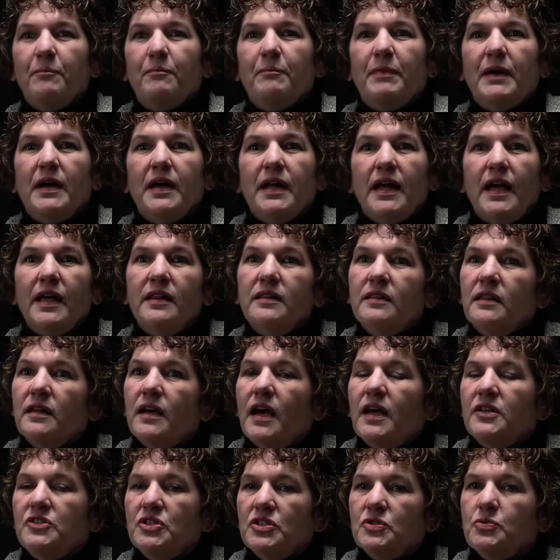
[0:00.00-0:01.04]
and
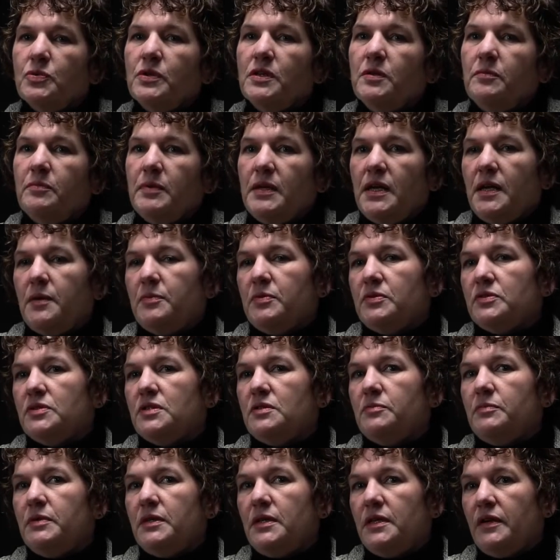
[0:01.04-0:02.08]
I just want to be able
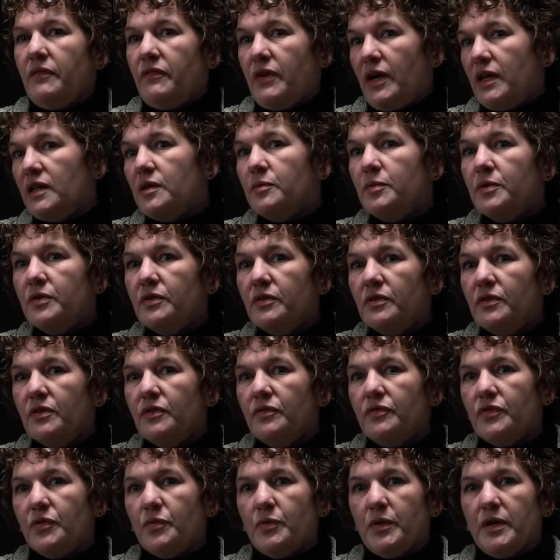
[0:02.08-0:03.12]
to be available
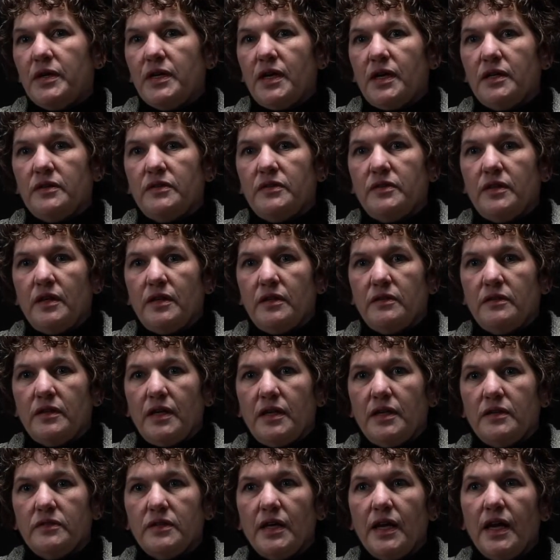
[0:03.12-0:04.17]
for where God says
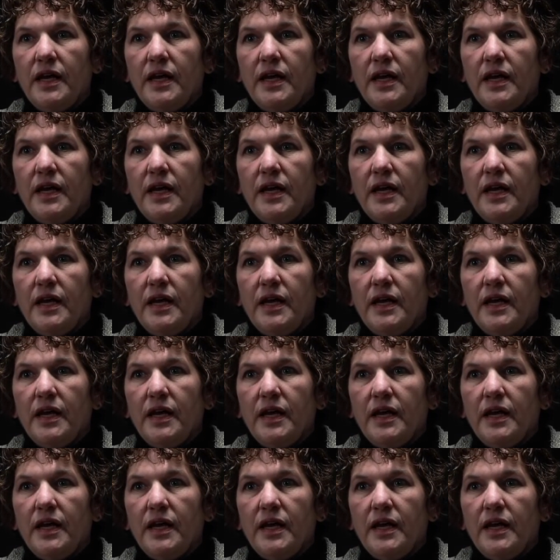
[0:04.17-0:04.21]
that is.